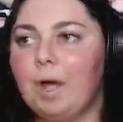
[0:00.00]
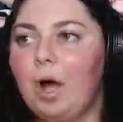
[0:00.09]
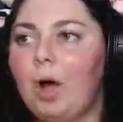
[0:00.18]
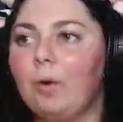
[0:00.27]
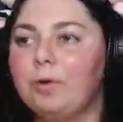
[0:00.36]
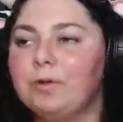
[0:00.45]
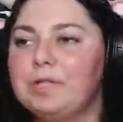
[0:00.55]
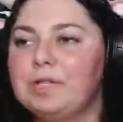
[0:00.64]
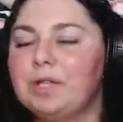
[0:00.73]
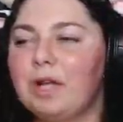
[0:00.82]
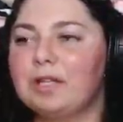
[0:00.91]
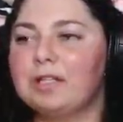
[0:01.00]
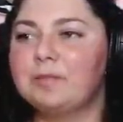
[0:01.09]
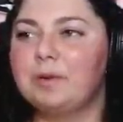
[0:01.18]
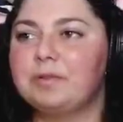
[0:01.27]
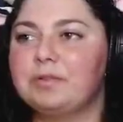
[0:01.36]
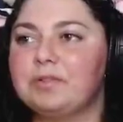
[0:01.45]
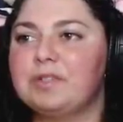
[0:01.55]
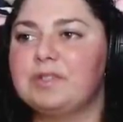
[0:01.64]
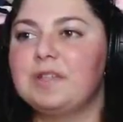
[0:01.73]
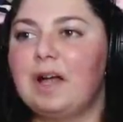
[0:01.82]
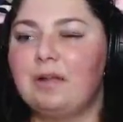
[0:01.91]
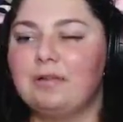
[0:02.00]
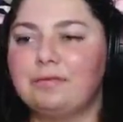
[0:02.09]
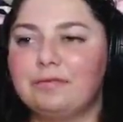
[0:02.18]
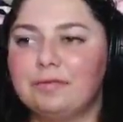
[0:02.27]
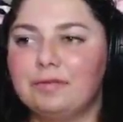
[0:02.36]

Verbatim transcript: Oh, you did not explode yourself.